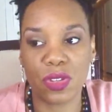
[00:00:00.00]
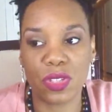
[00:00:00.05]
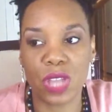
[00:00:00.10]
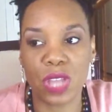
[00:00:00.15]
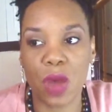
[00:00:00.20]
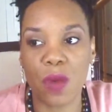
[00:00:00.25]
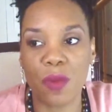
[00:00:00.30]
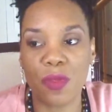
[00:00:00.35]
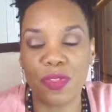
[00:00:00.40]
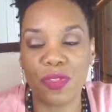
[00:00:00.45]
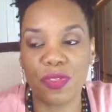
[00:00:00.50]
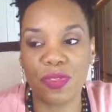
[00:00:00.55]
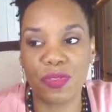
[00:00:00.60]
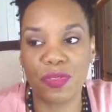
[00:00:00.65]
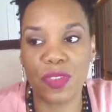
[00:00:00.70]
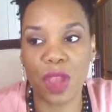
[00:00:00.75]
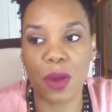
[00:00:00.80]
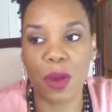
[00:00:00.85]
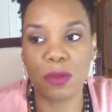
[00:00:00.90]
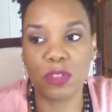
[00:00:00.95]

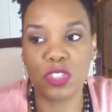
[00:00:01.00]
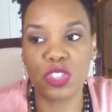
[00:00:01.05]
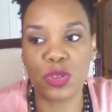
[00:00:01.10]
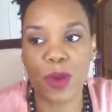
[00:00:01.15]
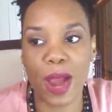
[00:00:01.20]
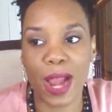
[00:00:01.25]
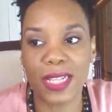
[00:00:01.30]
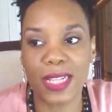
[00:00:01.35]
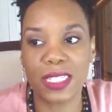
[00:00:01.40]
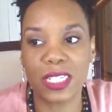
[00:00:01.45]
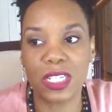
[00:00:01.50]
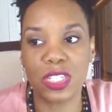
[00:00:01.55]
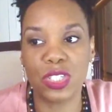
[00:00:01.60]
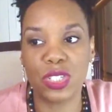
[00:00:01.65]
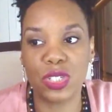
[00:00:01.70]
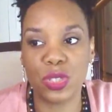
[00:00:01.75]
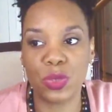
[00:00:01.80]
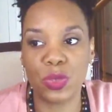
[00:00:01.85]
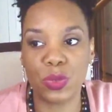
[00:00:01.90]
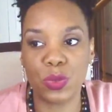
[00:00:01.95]
don't try to
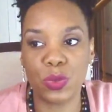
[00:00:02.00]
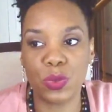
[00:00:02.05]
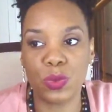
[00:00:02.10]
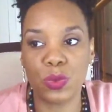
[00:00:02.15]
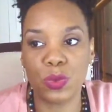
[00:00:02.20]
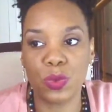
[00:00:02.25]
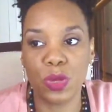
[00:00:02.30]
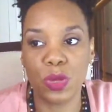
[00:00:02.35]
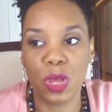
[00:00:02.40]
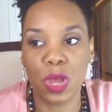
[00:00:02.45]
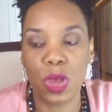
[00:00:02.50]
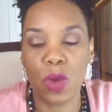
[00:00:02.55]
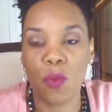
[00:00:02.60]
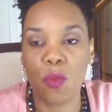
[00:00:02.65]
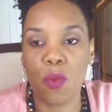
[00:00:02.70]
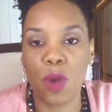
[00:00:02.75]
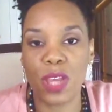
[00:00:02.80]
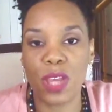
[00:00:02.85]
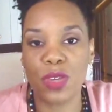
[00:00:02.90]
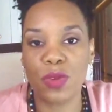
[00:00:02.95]
do
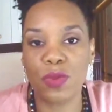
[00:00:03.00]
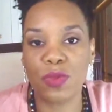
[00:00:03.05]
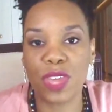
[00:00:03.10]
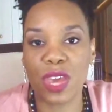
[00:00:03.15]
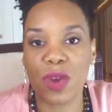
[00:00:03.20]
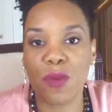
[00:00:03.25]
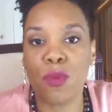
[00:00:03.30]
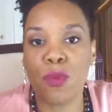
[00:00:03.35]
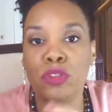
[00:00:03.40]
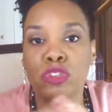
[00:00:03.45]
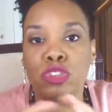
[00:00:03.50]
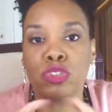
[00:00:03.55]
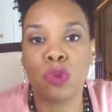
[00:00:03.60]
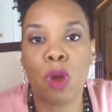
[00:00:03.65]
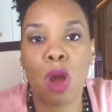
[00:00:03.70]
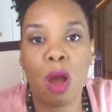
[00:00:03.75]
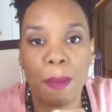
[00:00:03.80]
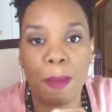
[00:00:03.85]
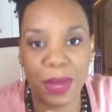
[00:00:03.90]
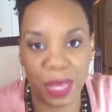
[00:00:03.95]
what you think will
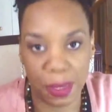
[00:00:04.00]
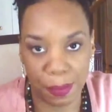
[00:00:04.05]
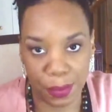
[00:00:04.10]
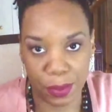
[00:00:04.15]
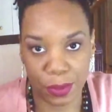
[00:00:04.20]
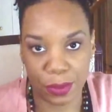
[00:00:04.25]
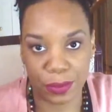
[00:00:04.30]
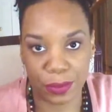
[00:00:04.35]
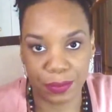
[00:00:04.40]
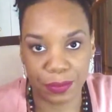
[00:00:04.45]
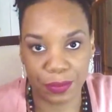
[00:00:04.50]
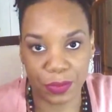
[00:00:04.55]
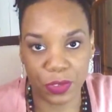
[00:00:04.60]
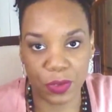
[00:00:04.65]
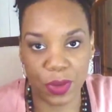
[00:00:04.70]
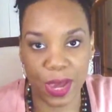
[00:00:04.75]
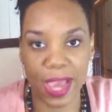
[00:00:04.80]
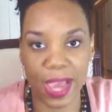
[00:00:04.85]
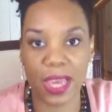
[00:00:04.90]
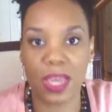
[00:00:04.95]
draw people,
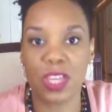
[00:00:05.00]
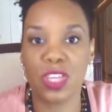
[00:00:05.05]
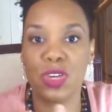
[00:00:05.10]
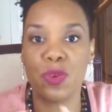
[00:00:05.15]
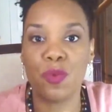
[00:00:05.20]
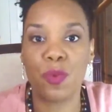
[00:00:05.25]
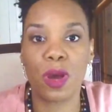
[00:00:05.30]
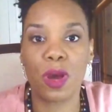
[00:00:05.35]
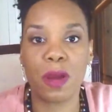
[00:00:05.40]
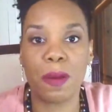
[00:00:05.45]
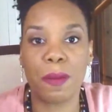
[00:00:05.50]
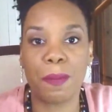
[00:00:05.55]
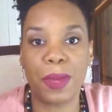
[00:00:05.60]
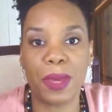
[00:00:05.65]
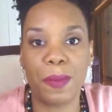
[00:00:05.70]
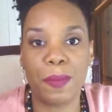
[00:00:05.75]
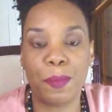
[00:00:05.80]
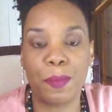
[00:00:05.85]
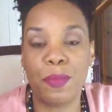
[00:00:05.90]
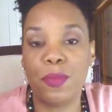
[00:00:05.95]
okay? You want
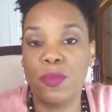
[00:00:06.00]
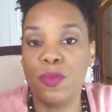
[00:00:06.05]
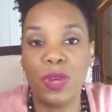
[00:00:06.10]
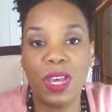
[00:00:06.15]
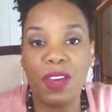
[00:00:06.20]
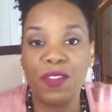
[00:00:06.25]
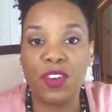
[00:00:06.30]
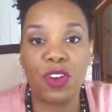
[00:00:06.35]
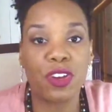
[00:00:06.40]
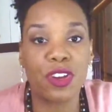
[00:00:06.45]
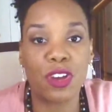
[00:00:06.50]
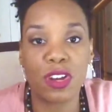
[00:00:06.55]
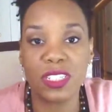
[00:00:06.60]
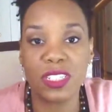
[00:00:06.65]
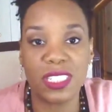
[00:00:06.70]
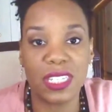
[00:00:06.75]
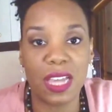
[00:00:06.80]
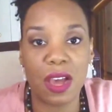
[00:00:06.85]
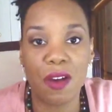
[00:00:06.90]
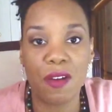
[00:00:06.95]
people, if you're
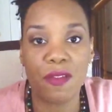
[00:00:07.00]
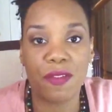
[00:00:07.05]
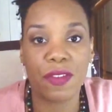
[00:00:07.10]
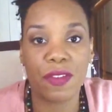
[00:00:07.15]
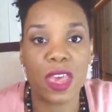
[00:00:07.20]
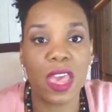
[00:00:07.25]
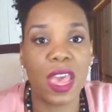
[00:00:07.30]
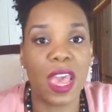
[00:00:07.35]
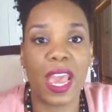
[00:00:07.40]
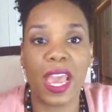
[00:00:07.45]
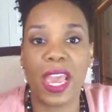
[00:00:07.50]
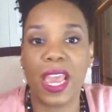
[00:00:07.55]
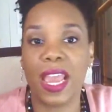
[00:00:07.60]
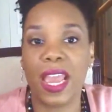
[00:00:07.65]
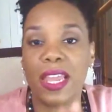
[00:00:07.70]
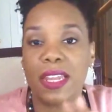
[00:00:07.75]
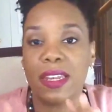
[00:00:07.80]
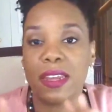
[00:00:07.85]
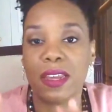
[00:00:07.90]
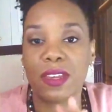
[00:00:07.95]
yourself
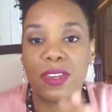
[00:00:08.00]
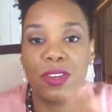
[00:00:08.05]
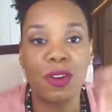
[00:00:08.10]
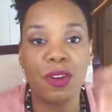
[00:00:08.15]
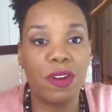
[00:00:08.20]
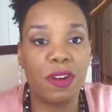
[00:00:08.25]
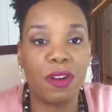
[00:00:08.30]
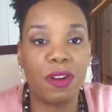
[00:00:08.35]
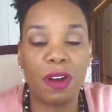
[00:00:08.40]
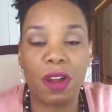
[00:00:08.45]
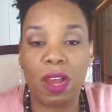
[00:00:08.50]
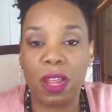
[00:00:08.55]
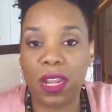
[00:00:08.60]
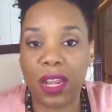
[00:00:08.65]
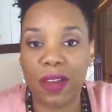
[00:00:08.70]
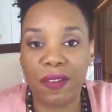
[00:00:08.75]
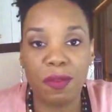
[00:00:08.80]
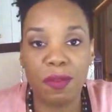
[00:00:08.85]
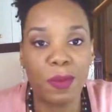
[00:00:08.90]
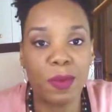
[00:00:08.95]
and you're a
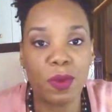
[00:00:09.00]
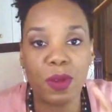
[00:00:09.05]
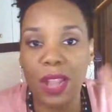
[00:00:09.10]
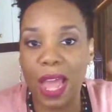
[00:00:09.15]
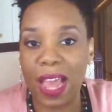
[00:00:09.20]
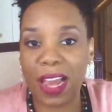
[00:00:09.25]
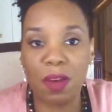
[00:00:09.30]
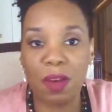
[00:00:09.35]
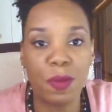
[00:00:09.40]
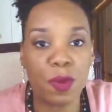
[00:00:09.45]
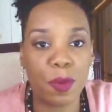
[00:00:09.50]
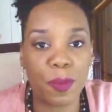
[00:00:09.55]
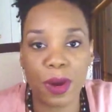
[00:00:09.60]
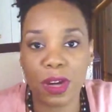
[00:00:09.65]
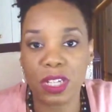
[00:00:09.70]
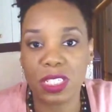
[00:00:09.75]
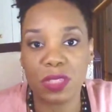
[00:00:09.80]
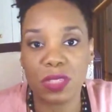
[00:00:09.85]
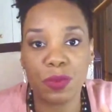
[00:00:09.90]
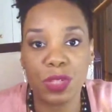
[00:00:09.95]
lovable, likable
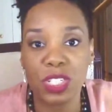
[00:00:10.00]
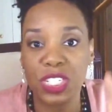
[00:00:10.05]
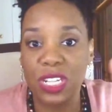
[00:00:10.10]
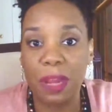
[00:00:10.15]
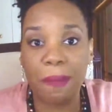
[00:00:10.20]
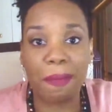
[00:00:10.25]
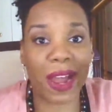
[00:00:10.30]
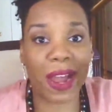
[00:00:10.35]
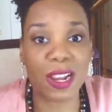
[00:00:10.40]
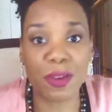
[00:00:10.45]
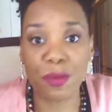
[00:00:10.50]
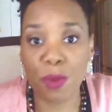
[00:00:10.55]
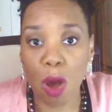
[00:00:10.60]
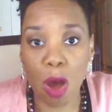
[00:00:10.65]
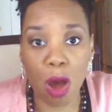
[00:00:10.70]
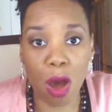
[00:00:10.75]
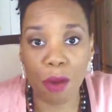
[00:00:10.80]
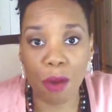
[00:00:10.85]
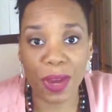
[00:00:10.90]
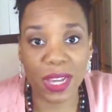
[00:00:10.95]
person, which somebody will
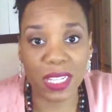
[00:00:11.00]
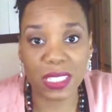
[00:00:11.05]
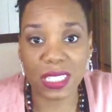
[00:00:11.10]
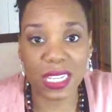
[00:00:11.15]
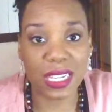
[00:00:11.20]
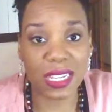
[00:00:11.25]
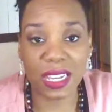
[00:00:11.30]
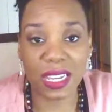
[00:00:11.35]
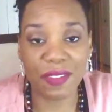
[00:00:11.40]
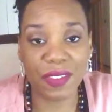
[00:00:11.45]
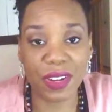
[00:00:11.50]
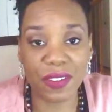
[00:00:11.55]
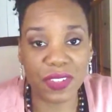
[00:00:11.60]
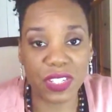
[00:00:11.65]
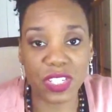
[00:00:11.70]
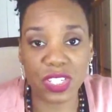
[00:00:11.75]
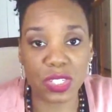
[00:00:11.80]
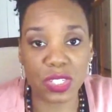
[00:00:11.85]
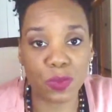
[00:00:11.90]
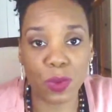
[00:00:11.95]
always, even
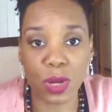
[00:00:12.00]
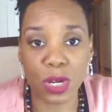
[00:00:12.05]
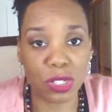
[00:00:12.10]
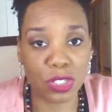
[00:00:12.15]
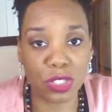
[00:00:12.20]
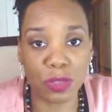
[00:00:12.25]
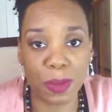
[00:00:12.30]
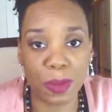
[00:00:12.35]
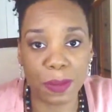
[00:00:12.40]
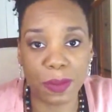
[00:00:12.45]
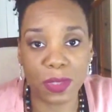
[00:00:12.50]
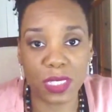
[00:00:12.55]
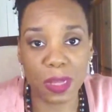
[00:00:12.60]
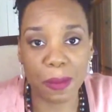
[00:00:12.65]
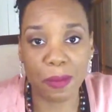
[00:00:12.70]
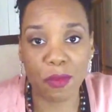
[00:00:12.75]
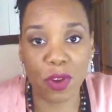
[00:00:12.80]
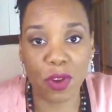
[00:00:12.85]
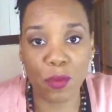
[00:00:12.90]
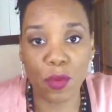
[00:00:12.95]
if it's just one or two people,
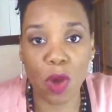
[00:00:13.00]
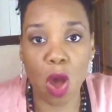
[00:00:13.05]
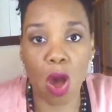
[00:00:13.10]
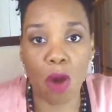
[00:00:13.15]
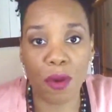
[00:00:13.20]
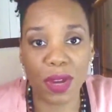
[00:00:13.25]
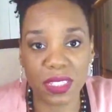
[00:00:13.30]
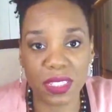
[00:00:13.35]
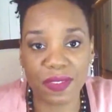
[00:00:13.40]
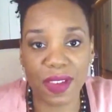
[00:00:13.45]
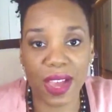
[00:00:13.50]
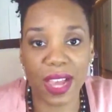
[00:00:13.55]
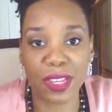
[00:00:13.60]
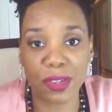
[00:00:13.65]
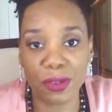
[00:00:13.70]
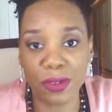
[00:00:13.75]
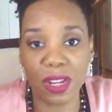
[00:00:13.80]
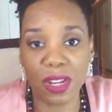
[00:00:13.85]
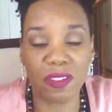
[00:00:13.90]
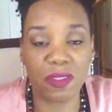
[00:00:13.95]
someone will always
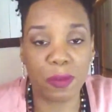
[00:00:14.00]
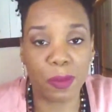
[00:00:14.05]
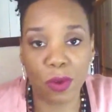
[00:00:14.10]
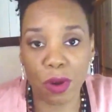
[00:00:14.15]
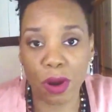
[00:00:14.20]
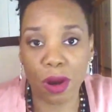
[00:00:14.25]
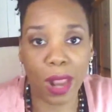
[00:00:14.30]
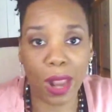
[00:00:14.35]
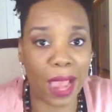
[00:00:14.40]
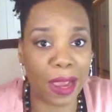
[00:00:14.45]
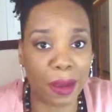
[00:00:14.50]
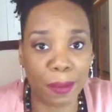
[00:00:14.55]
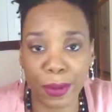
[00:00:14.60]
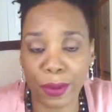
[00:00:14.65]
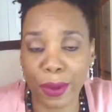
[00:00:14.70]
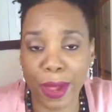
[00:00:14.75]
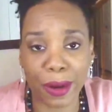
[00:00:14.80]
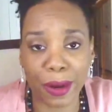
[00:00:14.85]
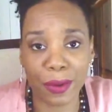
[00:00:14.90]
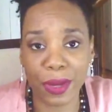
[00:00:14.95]
find you lovable or
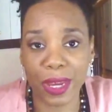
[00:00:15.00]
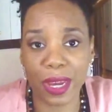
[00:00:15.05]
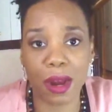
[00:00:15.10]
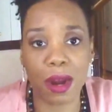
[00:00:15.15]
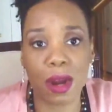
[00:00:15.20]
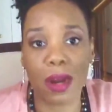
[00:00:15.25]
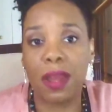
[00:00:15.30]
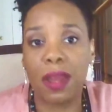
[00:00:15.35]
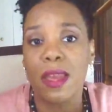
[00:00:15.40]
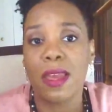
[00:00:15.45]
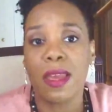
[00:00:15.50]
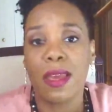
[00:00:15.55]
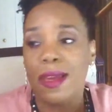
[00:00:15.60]
likable. I don't care